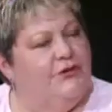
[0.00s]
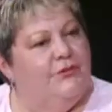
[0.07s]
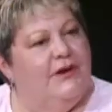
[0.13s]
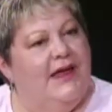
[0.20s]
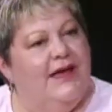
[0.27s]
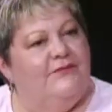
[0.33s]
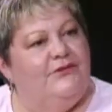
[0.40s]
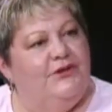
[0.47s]

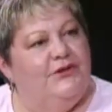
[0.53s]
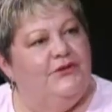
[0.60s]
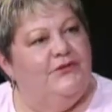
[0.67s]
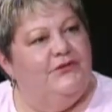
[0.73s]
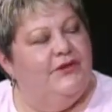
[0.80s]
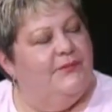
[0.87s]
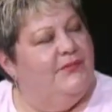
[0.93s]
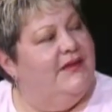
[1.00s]
would have to
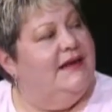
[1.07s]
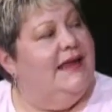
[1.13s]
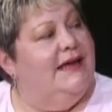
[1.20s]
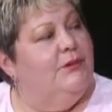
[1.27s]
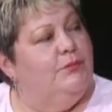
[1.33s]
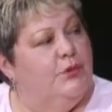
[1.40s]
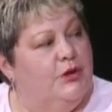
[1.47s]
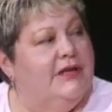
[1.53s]
use something
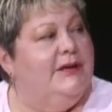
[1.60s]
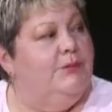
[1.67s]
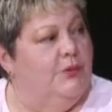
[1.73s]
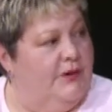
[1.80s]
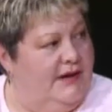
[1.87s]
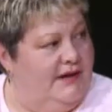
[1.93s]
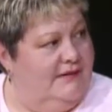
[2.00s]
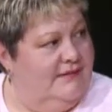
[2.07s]
like bully
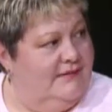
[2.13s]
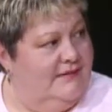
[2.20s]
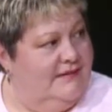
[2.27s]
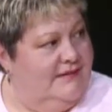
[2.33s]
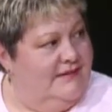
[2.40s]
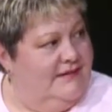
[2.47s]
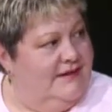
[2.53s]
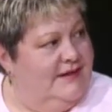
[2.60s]
breeds,
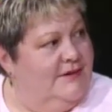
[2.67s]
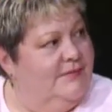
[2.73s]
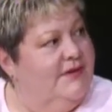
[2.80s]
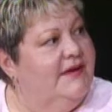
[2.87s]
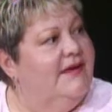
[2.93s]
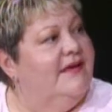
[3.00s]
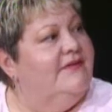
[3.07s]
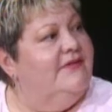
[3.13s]

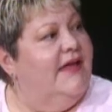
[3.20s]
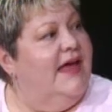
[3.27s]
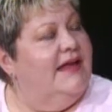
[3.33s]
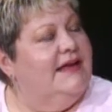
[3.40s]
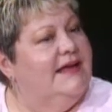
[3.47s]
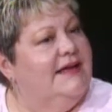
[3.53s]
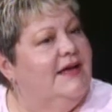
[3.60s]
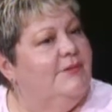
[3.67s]
because
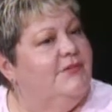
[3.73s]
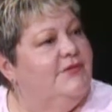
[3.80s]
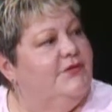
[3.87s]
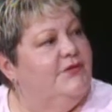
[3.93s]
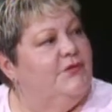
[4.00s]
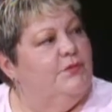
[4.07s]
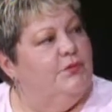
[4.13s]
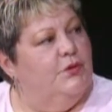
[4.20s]
that
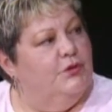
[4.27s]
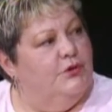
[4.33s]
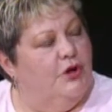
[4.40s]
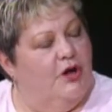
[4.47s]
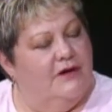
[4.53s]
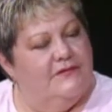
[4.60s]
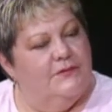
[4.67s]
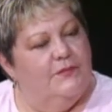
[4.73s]
encompasses
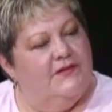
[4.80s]
bulldogs.